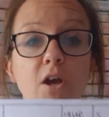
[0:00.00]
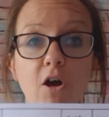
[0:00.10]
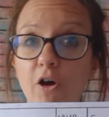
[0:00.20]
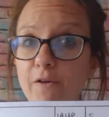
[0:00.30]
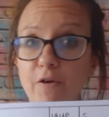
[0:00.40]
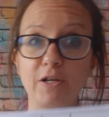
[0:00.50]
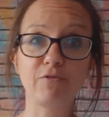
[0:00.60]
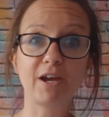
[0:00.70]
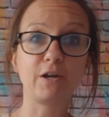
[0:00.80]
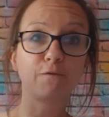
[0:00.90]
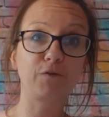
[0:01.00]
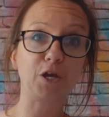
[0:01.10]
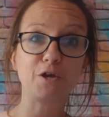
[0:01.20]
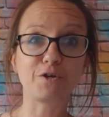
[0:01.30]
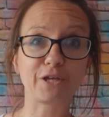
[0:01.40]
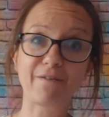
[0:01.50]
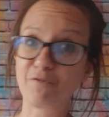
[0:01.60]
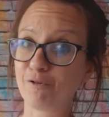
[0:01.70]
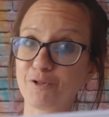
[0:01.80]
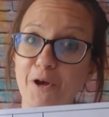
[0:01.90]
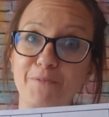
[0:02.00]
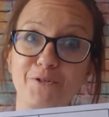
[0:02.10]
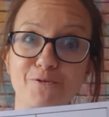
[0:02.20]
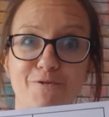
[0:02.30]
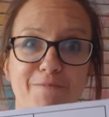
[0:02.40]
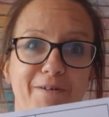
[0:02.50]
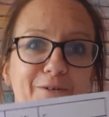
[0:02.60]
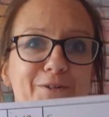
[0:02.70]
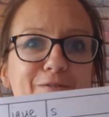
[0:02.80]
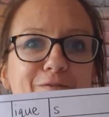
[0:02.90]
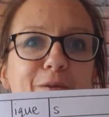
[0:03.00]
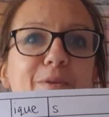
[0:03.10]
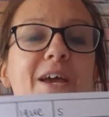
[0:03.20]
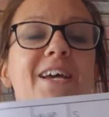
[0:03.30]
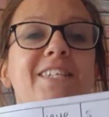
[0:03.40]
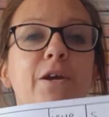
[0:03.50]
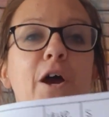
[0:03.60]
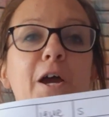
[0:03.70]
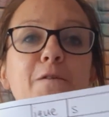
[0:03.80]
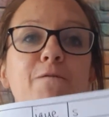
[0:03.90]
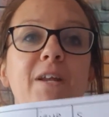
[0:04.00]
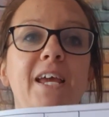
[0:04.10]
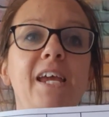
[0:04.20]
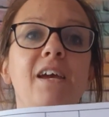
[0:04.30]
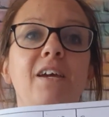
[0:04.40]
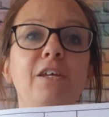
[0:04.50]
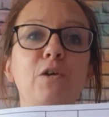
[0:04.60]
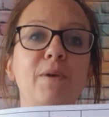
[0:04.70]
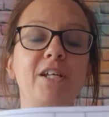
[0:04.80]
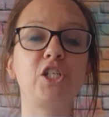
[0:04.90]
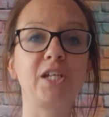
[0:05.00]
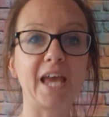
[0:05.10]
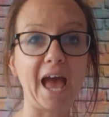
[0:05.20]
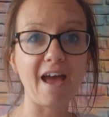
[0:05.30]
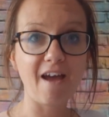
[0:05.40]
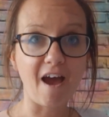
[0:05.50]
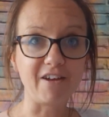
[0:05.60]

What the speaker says: I've only written a few because I haven't got time to talk about lots of them. So hopefully you managed to get a